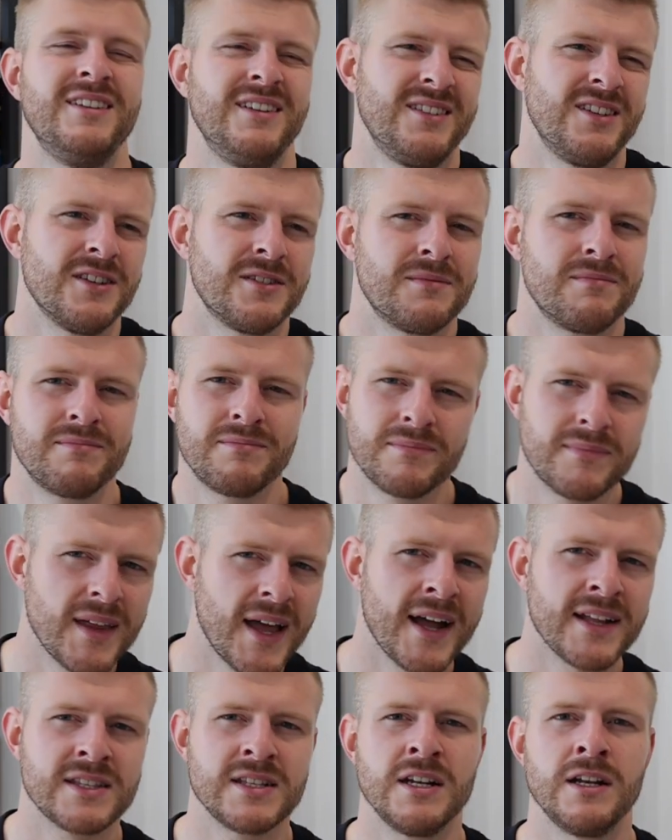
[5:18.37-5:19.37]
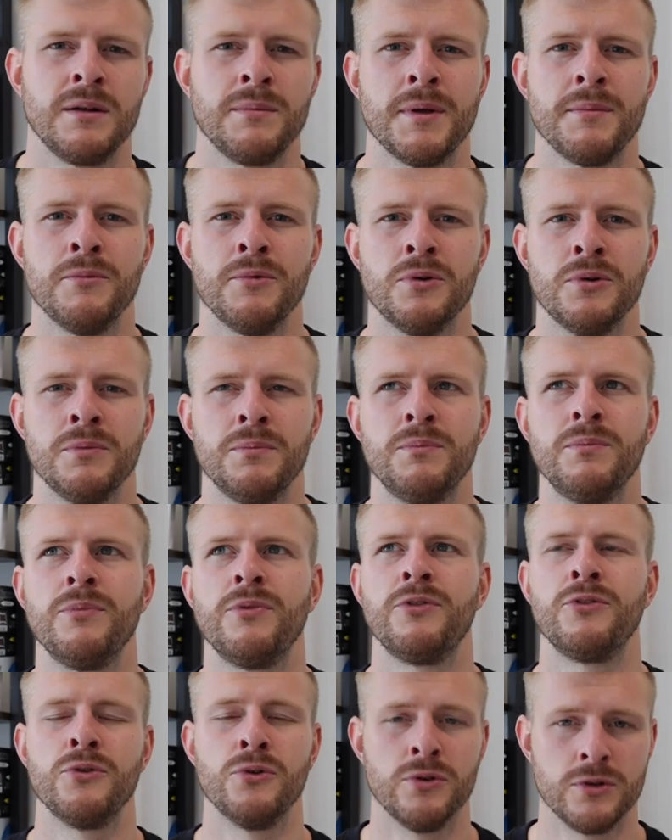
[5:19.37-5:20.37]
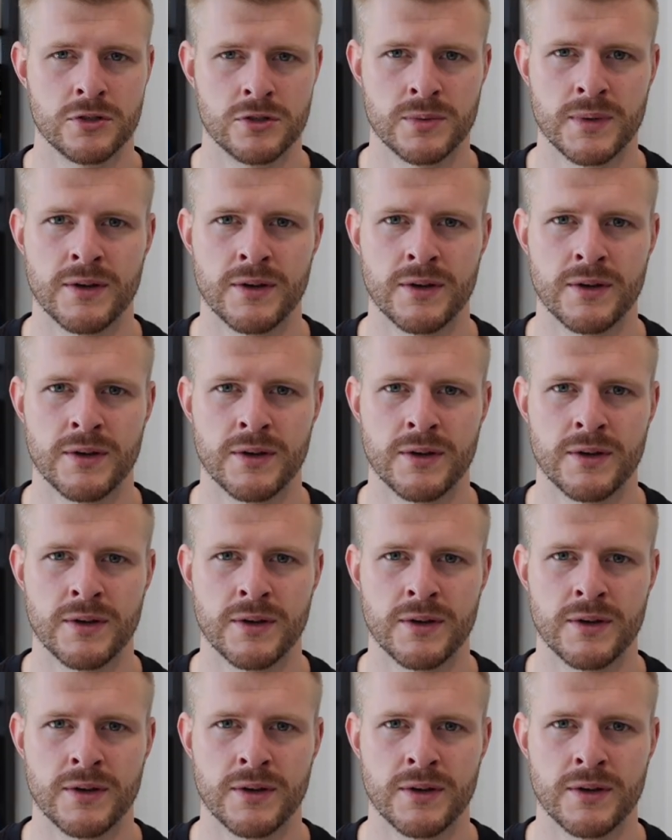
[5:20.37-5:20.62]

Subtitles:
just adds a little bit more thought to